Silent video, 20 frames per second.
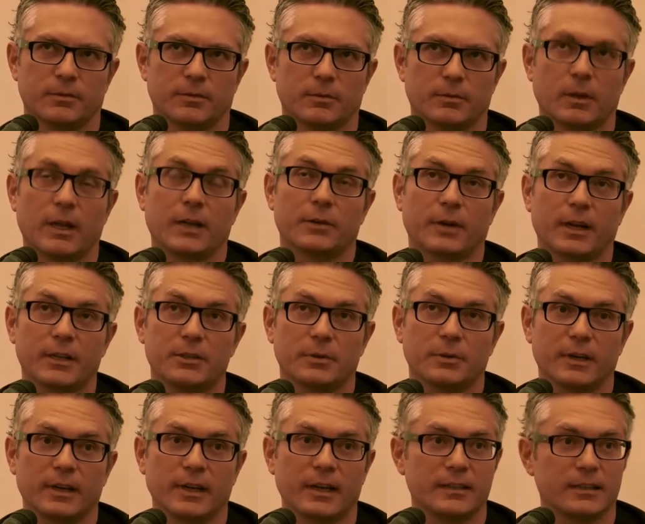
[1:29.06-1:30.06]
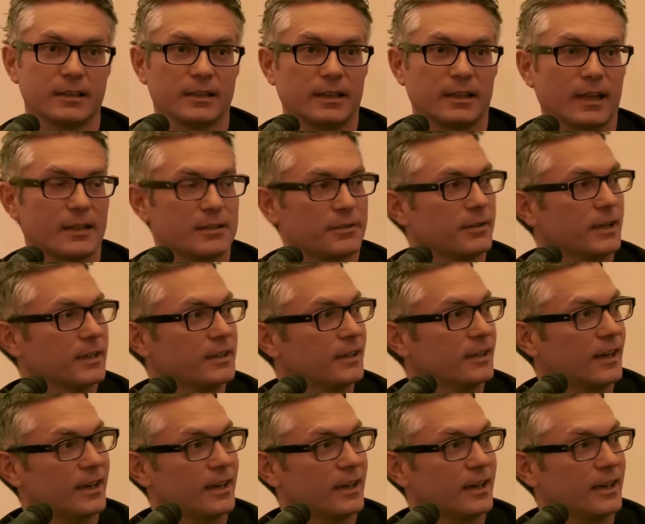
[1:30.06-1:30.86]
well, I graduated in the class of nineteen